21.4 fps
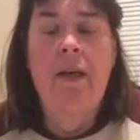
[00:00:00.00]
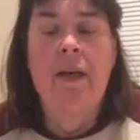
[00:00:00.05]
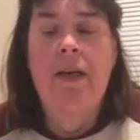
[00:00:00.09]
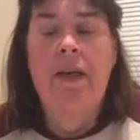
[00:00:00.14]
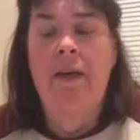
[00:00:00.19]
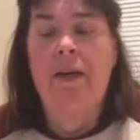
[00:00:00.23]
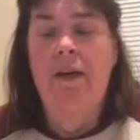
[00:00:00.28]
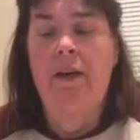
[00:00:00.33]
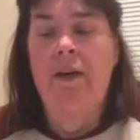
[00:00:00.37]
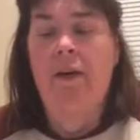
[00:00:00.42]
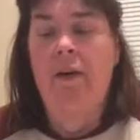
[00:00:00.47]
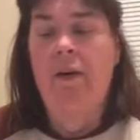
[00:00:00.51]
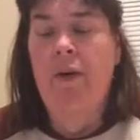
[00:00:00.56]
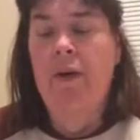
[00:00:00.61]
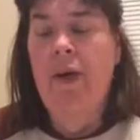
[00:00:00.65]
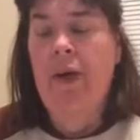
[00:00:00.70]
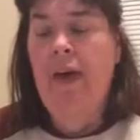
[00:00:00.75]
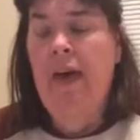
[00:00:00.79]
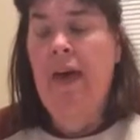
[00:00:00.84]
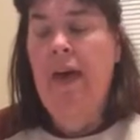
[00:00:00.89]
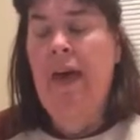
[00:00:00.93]

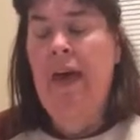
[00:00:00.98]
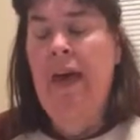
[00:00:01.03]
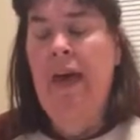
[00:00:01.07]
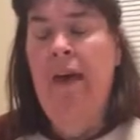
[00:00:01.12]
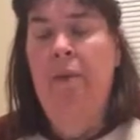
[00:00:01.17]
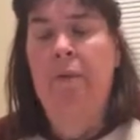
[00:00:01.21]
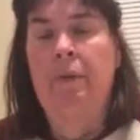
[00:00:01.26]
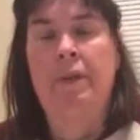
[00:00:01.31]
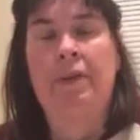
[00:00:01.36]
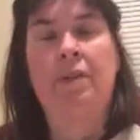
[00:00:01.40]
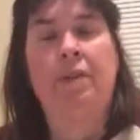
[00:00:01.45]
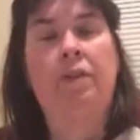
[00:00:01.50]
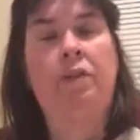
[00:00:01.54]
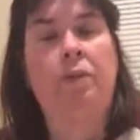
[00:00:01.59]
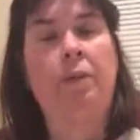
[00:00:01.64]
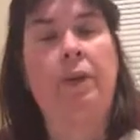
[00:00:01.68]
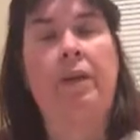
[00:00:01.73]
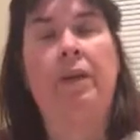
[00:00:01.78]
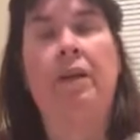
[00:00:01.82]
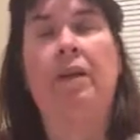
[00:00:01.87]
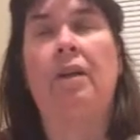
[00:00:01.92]
and with
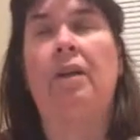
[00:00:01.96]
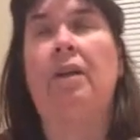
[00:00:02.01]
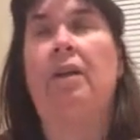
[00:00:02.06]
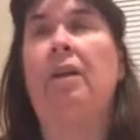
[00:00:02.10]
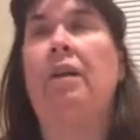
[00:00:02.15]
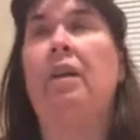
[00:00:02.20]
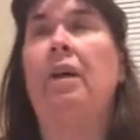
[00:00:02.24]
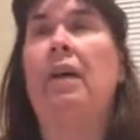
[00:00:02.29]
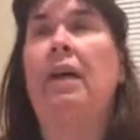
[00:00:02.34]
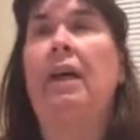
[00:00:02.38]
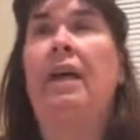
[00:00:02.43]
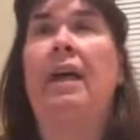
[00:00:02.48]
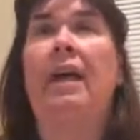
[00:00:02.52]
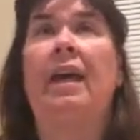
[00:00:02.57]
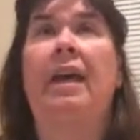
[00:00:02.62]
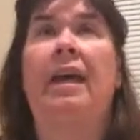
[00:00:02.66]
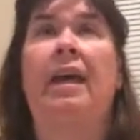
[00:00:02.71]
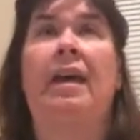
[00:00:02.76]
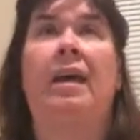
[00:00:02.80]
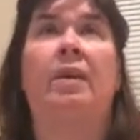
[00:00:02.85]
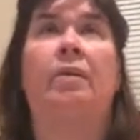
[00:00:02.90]
Twitter
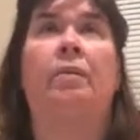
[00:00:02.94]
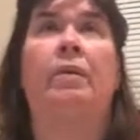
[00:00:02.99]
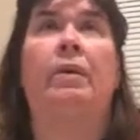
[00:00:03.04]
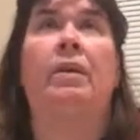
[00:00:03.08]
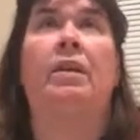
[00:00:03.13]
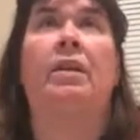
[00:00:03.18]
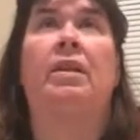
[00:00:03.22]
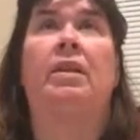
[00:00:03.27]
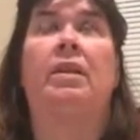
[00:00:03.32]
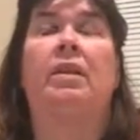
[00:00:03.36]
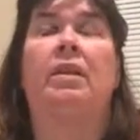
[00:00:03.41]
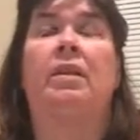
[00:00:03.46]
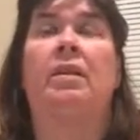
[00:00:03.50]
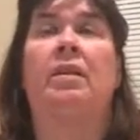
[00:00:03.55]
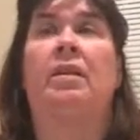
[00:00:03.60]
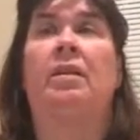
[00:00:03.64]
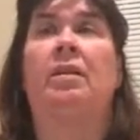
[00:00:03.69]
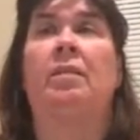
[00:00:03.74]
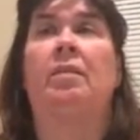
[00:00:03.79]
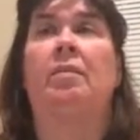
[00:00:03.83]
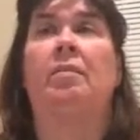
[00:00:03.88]
and with
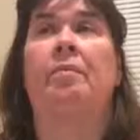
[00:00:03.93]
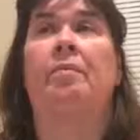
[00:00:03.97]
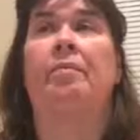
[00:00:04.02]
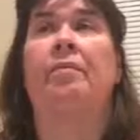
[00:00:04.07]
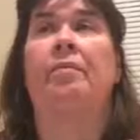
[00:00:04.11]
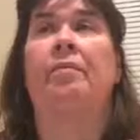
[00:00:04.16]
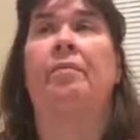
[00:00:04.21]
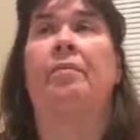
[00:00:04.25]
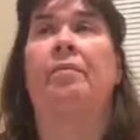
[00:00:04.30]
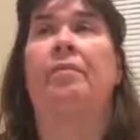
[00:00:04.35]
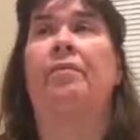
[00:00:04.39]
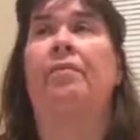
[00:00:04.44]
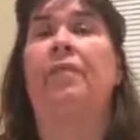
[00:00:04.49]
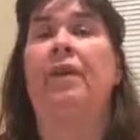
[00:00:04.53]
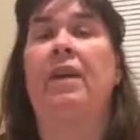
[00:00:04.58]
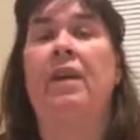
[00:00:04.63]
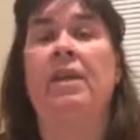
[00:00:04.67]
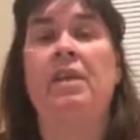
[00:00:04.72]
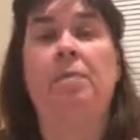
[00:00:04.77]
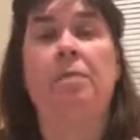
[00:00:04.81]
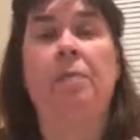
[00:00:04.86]

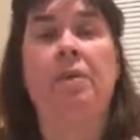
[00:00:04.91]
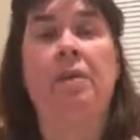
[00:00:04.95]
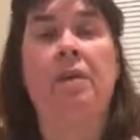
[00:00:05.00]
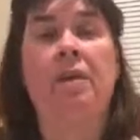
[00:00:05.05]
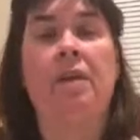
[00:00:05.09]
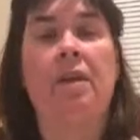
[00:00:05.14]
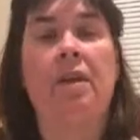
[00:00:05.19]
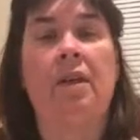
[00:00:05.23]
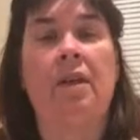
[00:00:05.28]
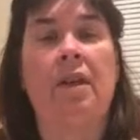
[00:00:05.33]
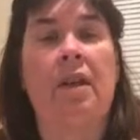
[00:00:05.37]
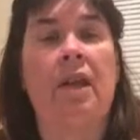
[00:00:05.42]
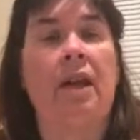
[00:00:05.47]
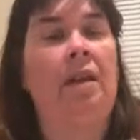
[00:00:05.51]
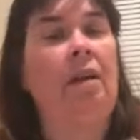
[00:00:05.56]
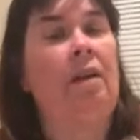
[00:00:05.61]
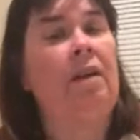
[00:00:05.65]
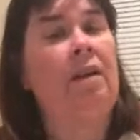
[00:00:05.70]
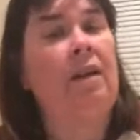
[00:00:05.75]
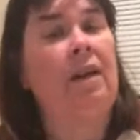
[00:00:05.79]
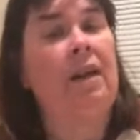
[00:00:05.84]
Facebook and
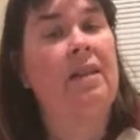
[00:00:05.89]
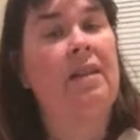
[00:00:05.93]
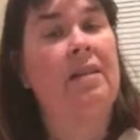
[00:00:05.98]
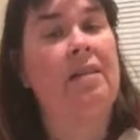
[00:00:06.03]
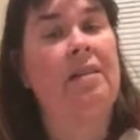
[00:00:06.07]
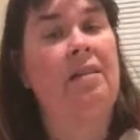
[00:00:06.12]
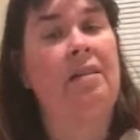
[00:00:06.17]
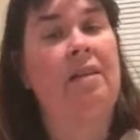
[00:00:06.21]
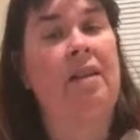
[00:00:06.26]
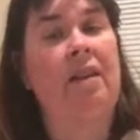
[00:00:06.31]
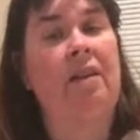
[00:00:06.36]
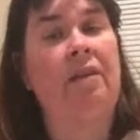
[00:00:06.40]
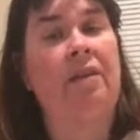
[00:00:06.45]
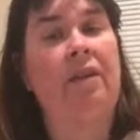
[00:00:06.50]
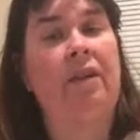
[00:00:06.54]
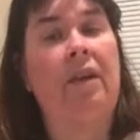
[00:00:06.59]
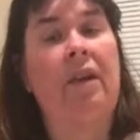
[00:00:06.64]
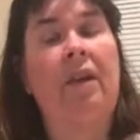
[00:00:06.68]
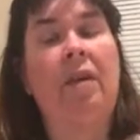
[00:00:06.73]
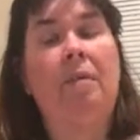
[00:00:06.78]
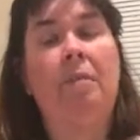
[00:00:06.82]
all kinds of stuff,
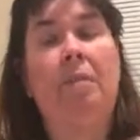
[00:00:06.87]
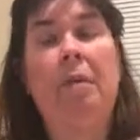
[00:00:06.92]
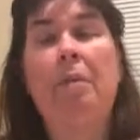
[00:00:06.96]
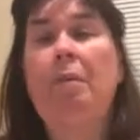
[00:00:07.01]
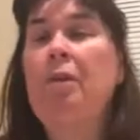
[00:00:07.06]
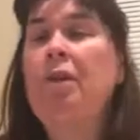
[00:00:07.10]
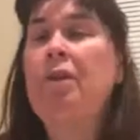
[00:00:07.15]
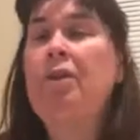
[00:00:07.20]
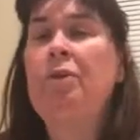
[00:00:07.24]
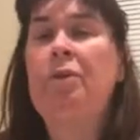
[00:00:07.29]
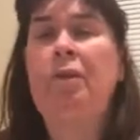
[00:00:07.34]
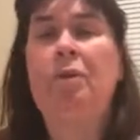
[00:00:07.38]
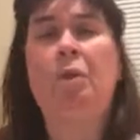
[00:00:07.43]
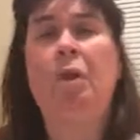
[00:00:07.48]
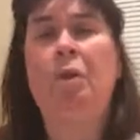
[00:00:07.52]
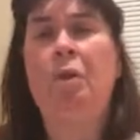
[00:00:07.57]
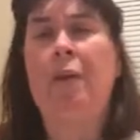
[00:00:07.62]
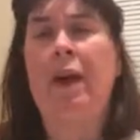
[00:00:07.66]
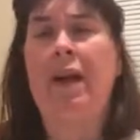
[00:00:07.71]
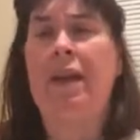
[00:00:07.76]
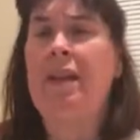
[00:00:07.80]
people are doing
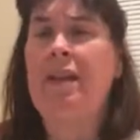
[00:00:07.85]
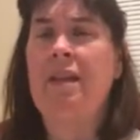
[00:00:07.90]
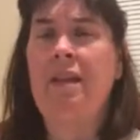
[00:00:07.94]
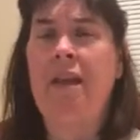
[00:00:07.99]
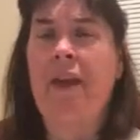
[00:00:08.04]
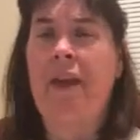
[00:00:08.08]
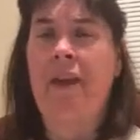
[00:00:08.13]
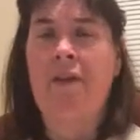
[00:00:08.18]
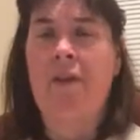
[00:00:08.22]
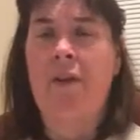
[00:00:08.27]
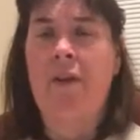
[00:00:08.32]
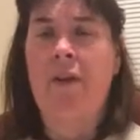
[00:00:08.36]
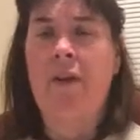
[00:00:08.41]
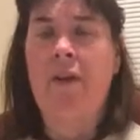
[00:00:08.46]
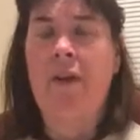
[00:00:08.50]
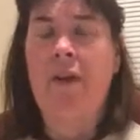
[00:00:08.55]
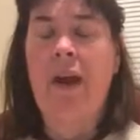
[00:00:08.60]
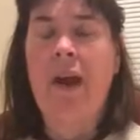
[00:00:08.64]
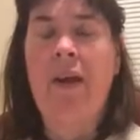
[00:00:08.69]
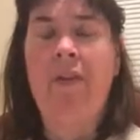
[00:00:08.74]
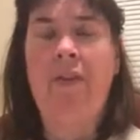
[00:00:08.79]
more writing than ever,
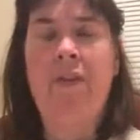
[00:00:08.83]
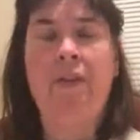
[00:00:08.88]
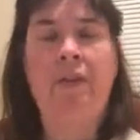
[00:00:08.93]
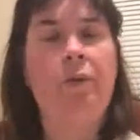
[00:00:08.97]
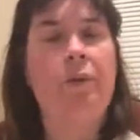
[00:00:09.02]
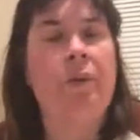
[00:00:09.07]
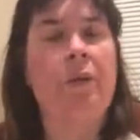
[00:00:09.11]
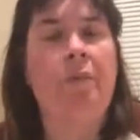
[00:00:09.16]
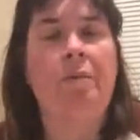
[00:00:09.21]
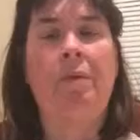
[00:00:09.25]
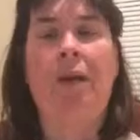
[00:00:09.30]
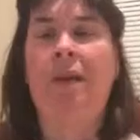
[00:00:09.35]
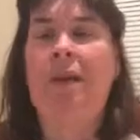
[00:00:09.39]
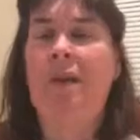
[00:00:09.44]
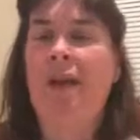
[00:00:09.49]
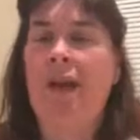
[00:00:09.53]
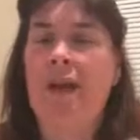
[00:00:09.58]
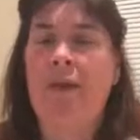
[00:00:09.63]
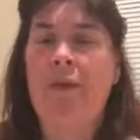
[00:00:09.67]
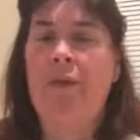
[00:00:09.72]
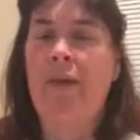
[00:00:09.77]
and they're doing a
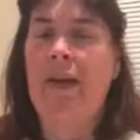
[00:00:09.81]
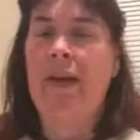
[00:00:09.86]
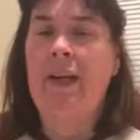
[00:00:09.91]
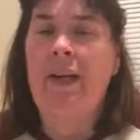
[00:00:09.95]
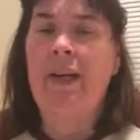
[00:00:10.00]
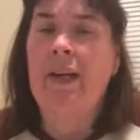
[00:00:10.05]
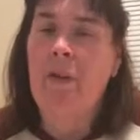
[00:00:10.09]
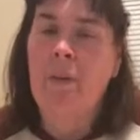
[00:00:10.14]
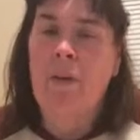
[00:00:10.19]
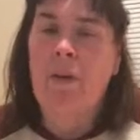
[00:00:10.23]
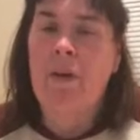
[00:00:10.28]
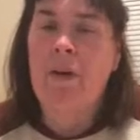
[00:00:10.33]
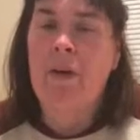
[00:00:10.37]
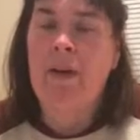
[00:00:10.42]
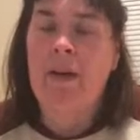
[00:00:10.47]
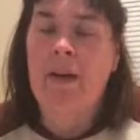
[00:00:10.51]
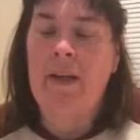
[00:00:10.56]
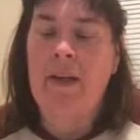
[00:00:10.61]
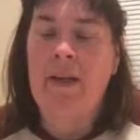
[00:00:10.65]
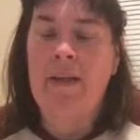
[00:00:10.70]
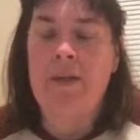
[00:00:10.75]
lot of writing at
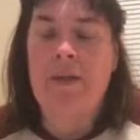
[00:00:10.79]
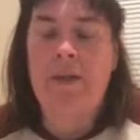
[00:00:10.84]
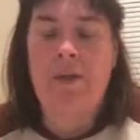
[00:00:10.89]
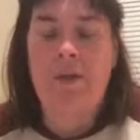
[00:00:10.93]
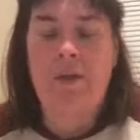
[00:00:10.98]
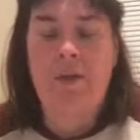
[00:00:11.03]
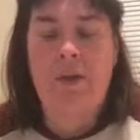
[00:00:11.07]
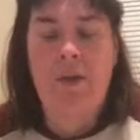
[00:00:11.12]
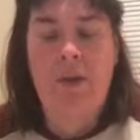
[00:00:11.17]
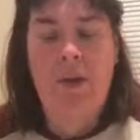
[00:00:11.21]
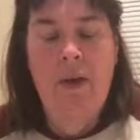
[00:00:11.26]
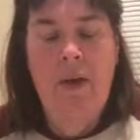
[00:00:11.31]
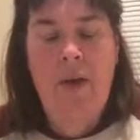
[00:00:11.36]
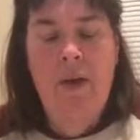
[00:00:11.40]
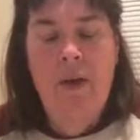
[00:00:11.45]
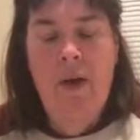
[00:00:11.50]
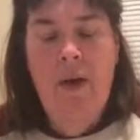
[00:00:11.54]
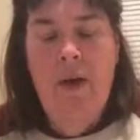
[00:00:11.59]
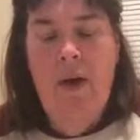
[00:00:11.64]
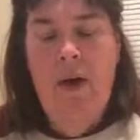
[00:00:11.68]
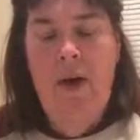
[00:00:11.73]
work. And so
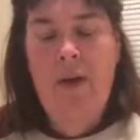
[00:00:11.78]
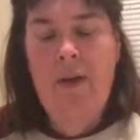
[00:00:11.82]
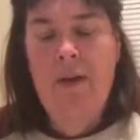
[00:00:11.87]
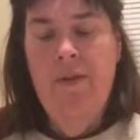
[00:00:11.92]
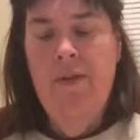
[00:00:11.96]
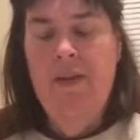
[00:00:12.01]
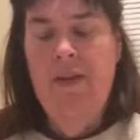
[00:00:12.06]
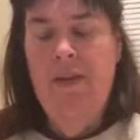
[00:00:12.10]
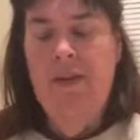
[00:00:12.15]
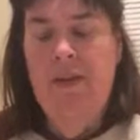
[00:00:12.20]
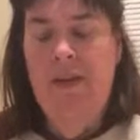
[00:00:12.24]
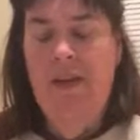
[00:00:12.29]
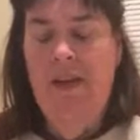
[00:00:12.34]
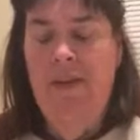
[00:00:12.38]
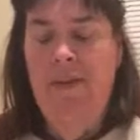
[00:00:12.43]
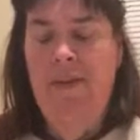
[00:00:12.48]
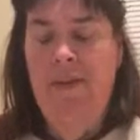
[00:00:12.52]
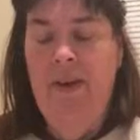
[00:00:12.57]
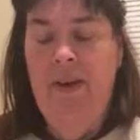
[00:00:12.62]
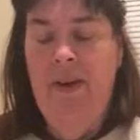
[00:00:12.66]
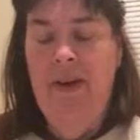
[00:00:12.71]
all of this
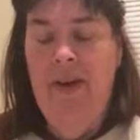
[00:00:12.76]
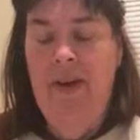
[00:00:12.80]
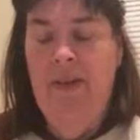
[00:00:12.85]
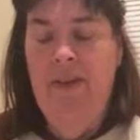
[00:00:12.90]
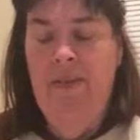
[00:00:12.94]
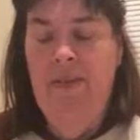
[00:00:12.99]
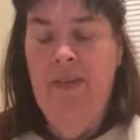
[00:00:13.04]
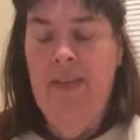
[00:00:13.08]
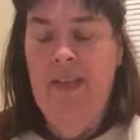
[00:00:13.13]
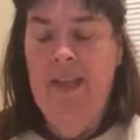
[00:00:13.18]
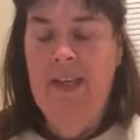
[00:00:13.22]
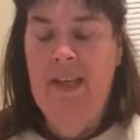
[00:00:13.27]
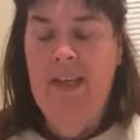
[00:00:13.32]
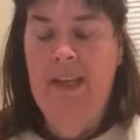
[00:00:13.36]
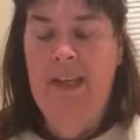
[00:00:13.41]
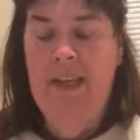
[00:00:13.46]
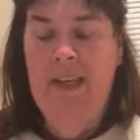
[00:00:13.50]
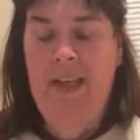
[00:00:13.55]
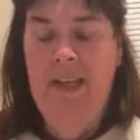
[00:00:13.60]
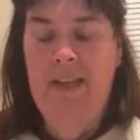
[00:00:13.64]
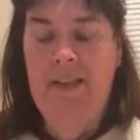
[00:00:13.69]
stuff, I feel like
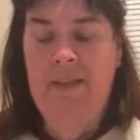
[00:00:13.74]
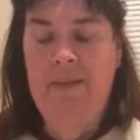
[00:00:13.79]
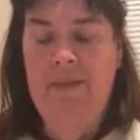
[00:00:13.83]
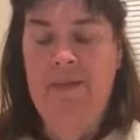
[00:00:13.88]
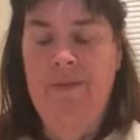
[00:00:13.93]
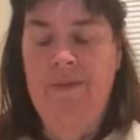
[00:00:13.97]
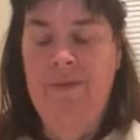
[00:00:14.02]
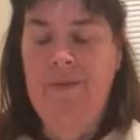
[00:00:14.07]
it kind of,